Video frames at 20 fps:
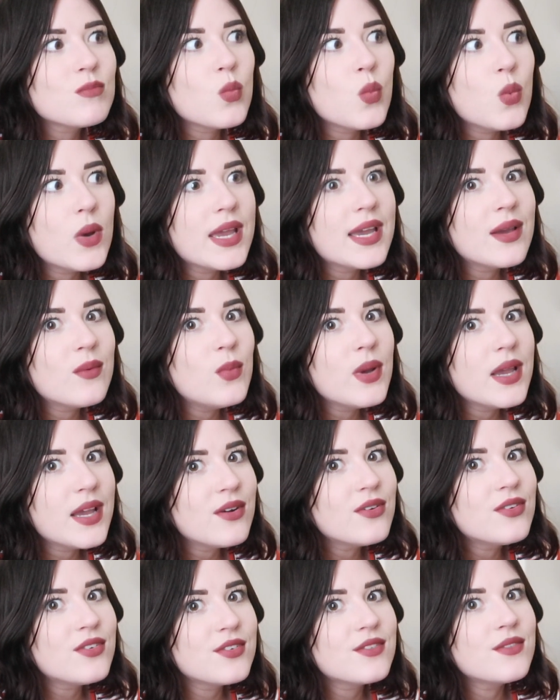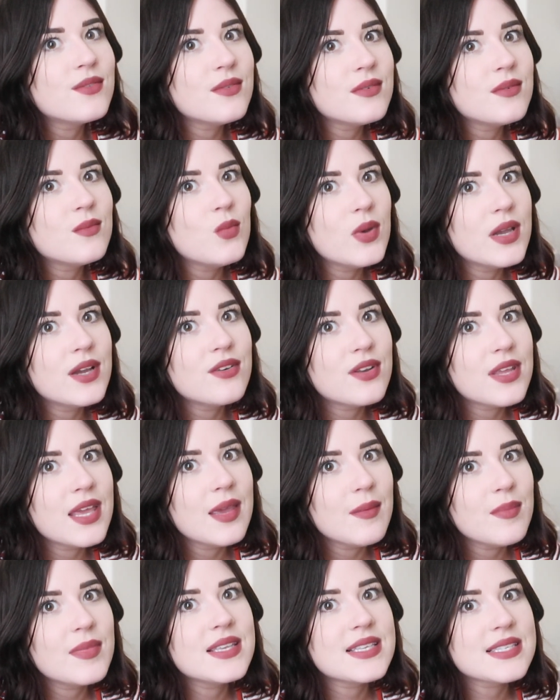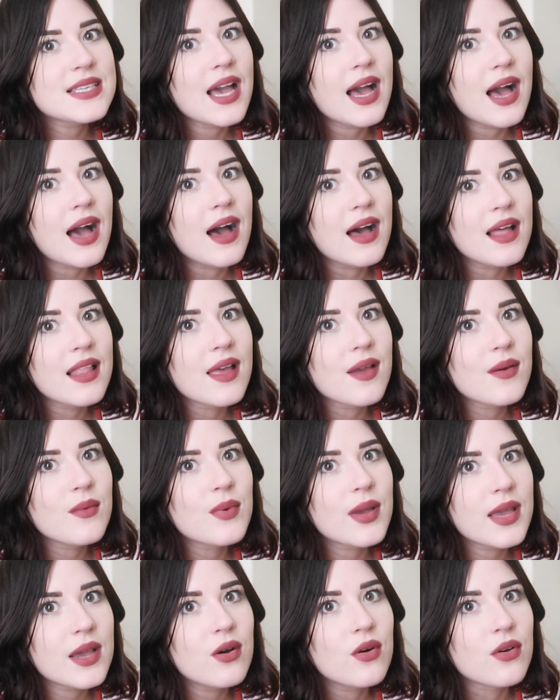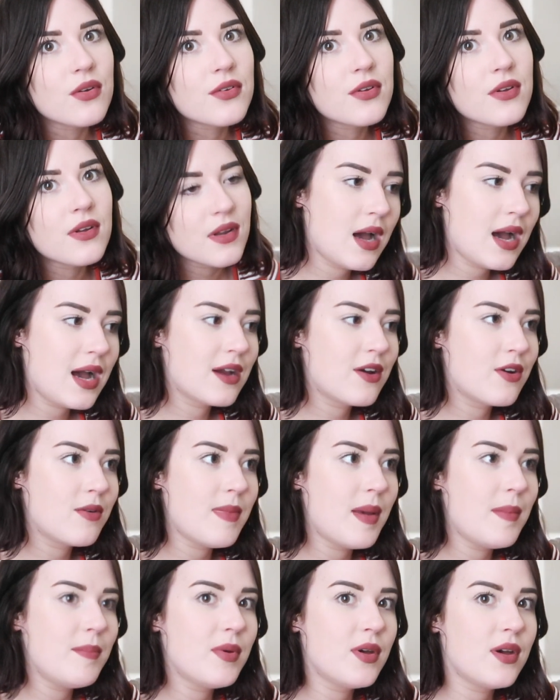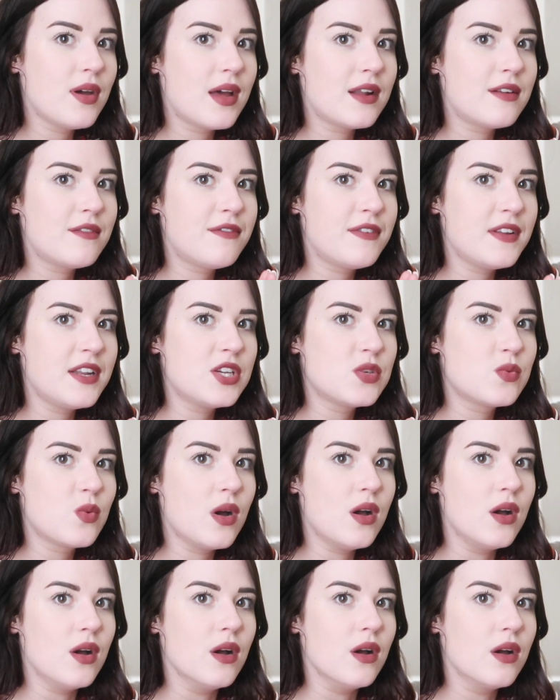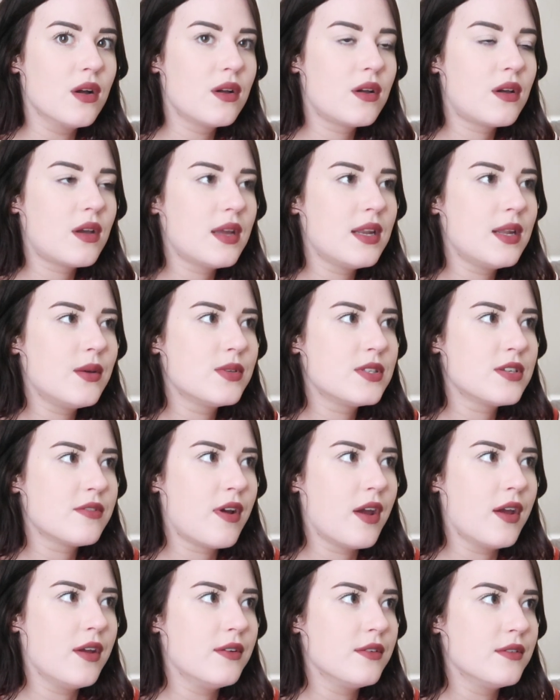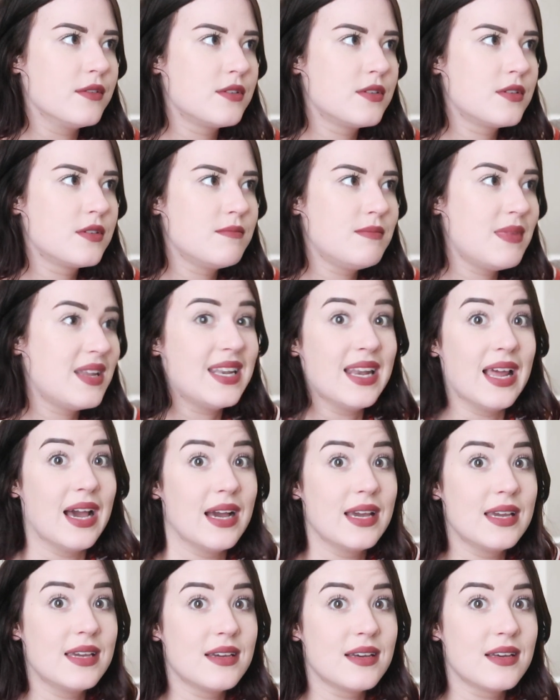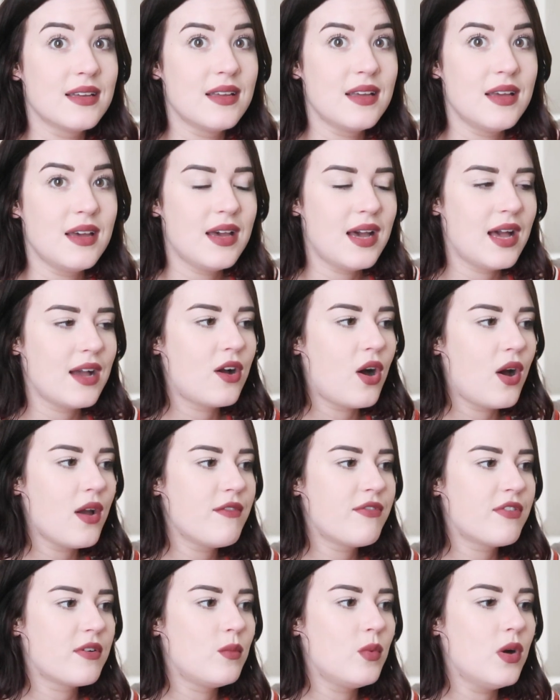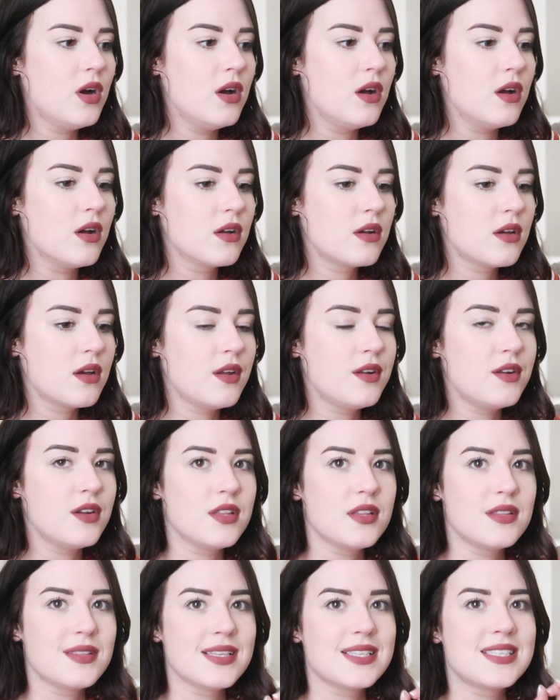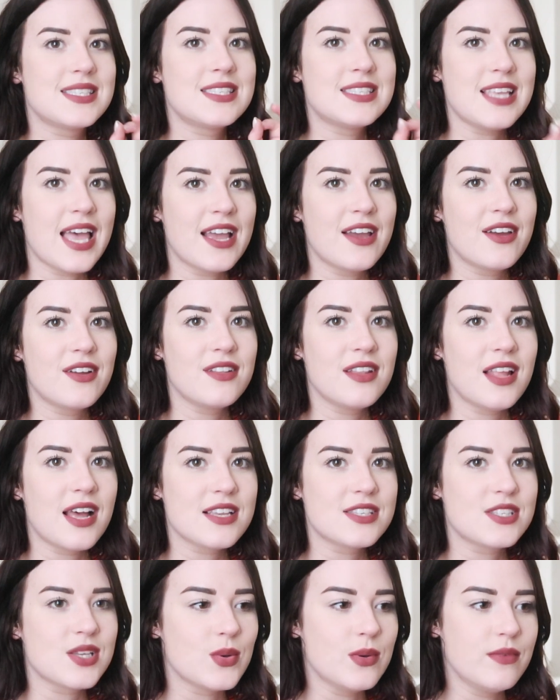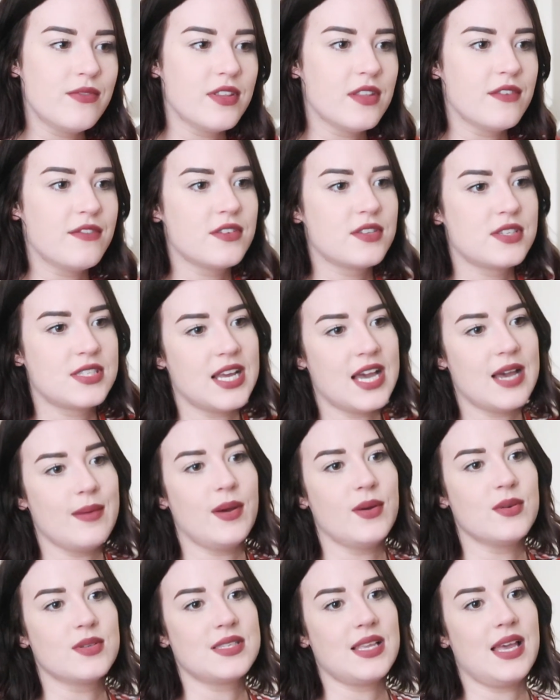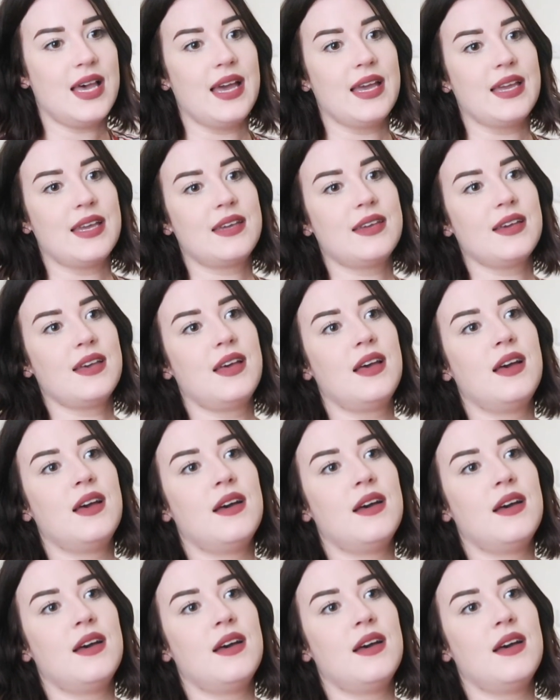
we we could we could keep this cat like we could I can remember I'd finished work and it was around midnight I got him from work and the second that I saw him for the first time I was like